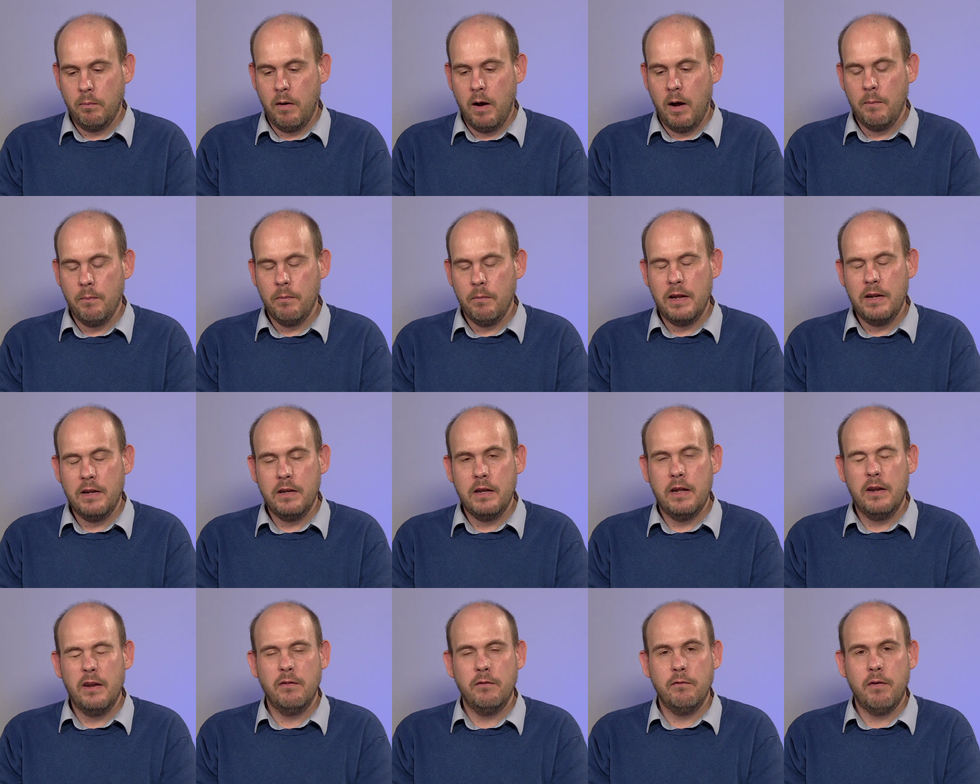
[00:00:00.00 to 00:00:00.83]
in
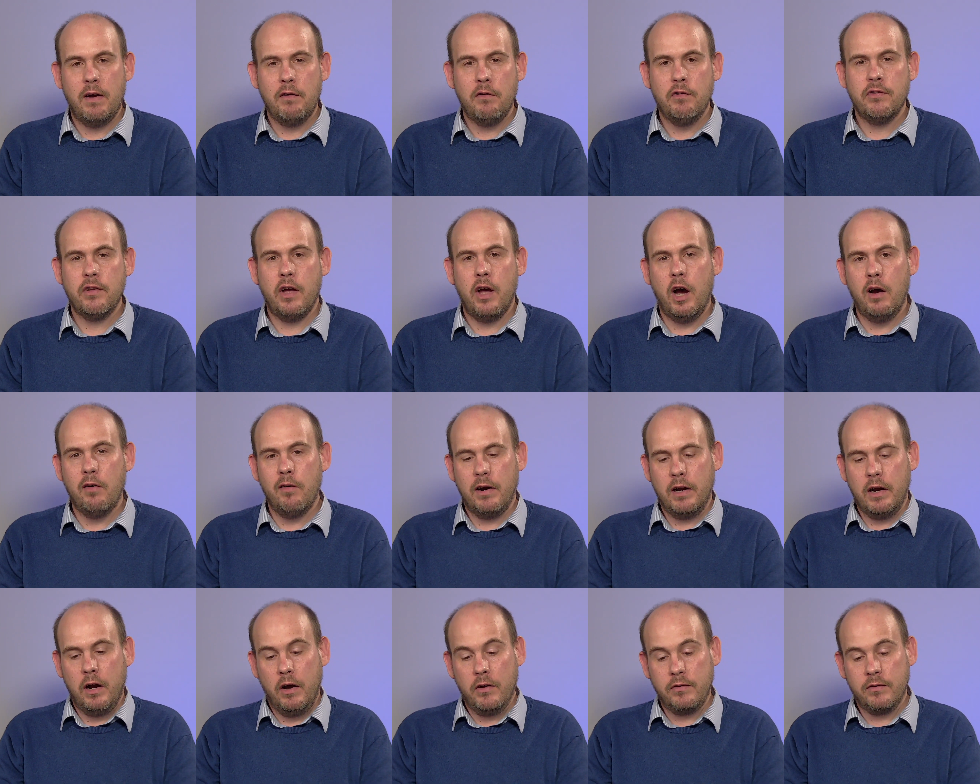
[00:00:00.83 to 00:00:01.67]
the various
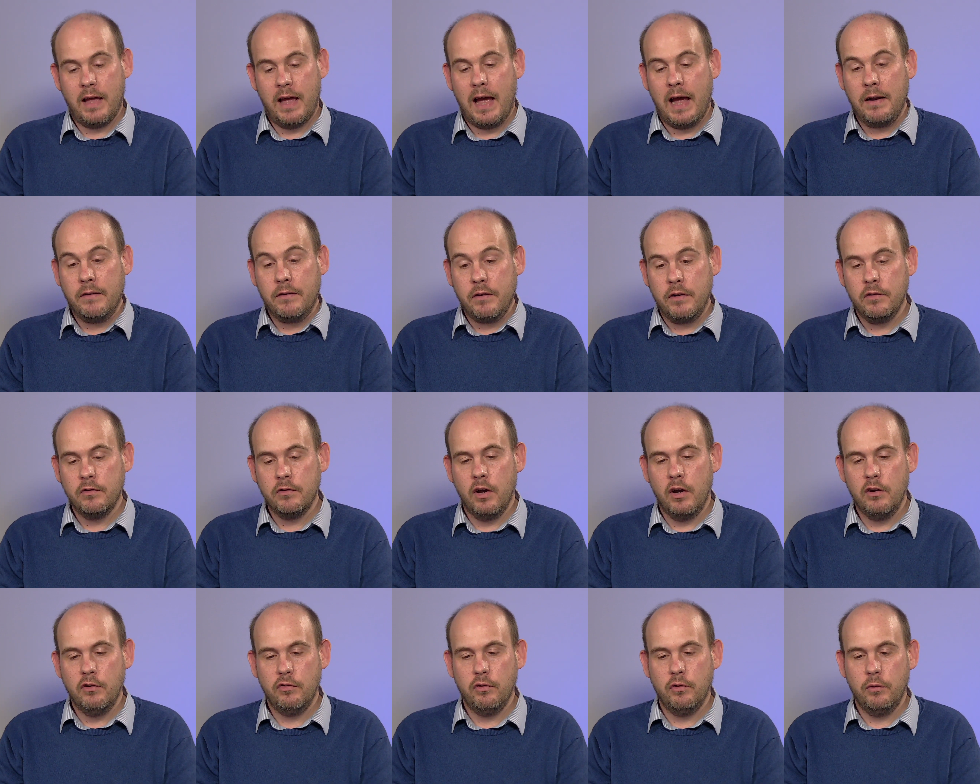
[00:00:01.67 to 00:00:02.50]
RIRs and in
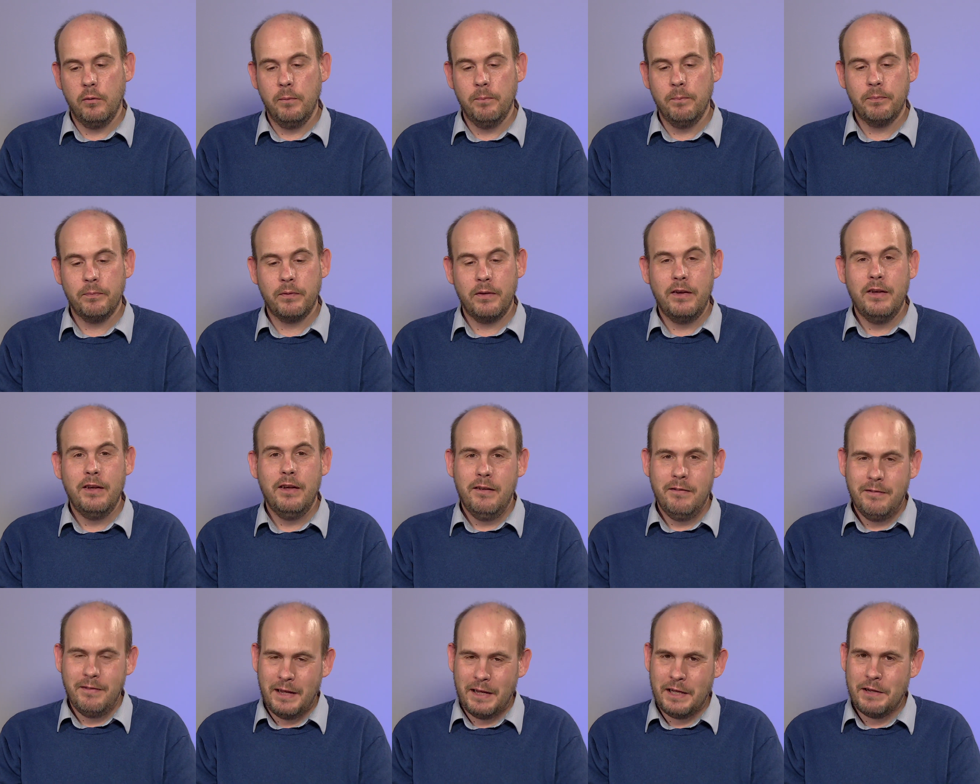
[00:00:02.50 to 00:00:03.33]
total.
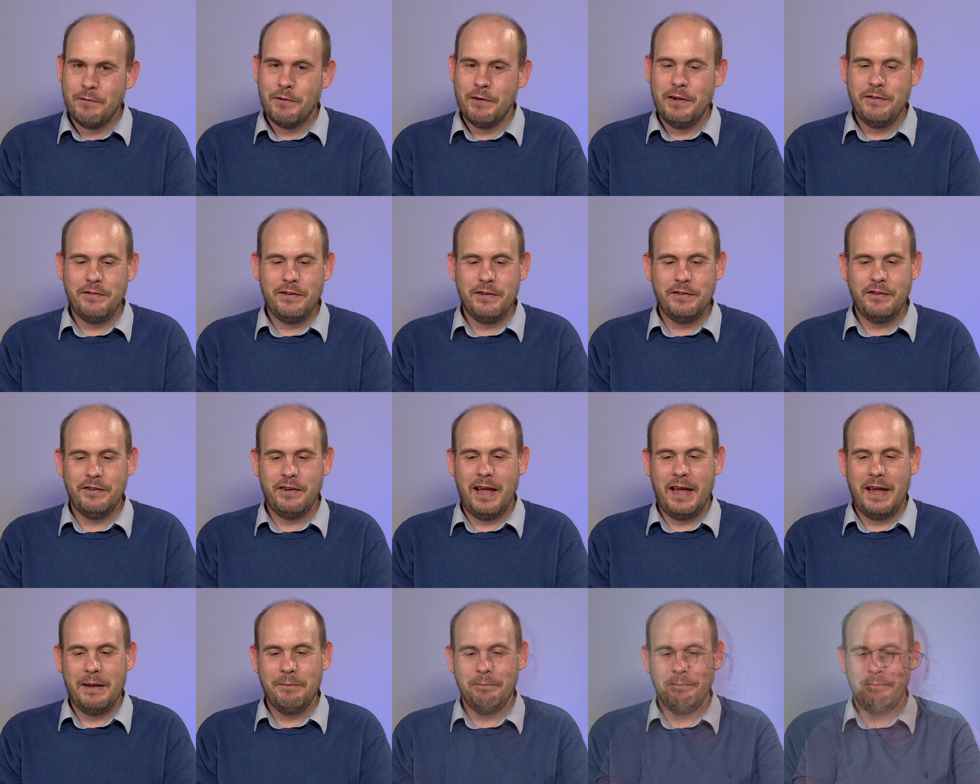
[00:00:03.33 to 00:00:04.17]
Thank you for listening
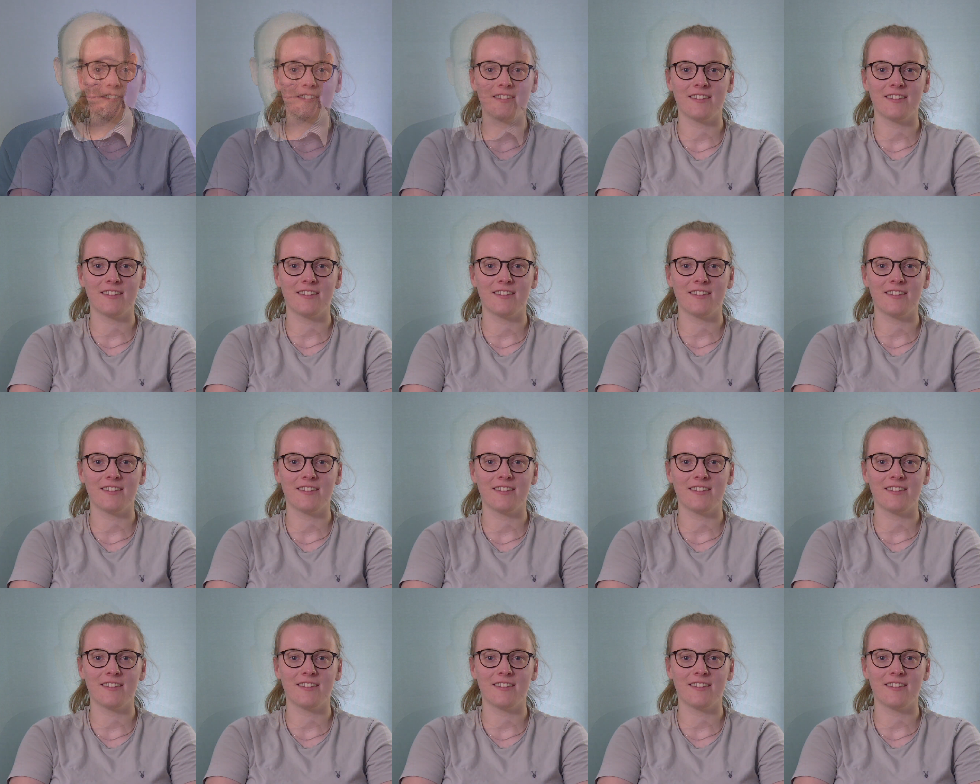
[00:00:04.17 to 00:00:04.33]
today.